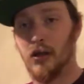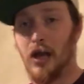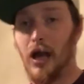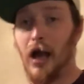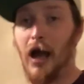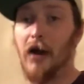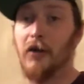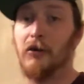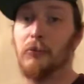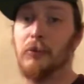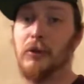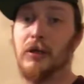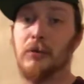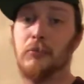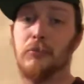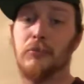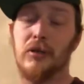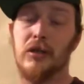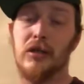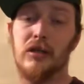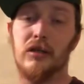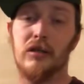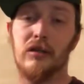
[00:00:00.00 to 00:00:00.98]
how do we
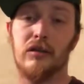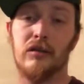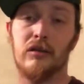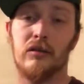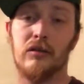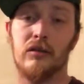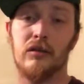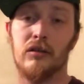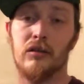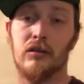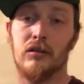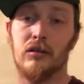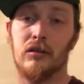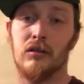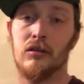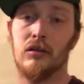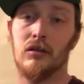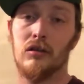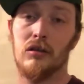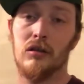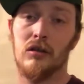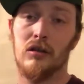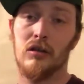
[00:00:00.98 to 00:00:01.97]
compete,
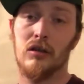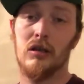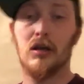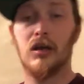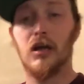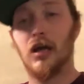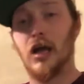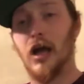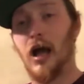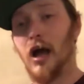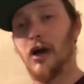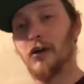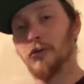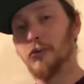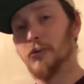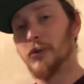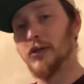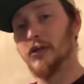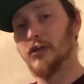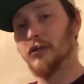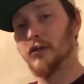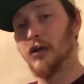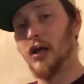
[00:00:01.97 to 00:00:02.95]
how do
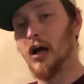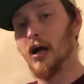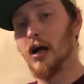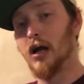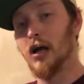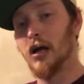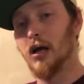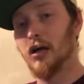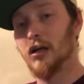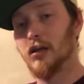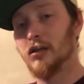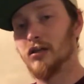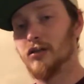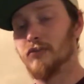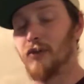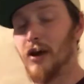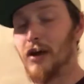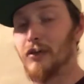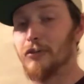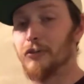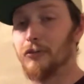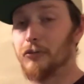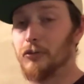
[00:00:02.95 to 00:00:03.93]
we
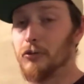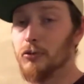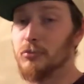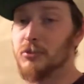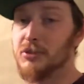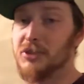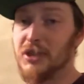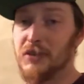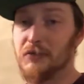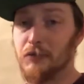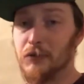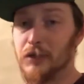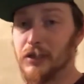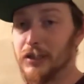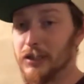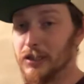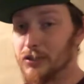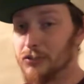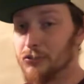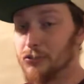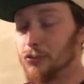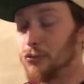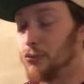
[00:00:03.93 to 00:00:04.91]
divide the groups if we
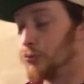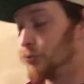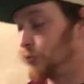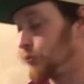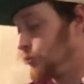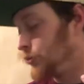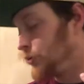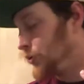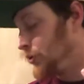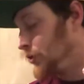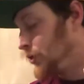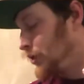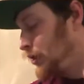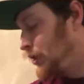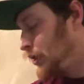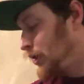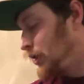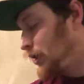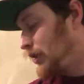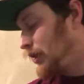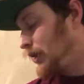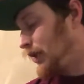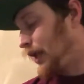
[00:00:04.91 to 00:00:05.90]
need to,
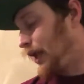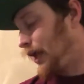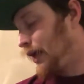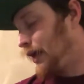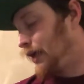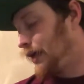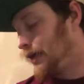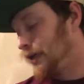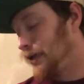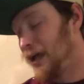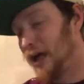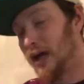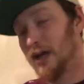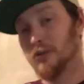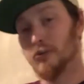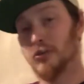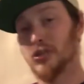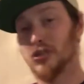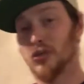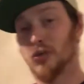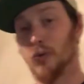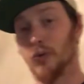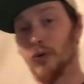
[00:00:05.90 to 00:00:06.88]
and how do
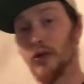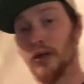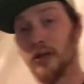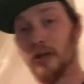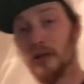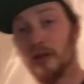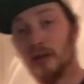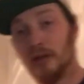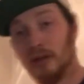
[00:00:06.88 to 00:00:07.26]
we score it.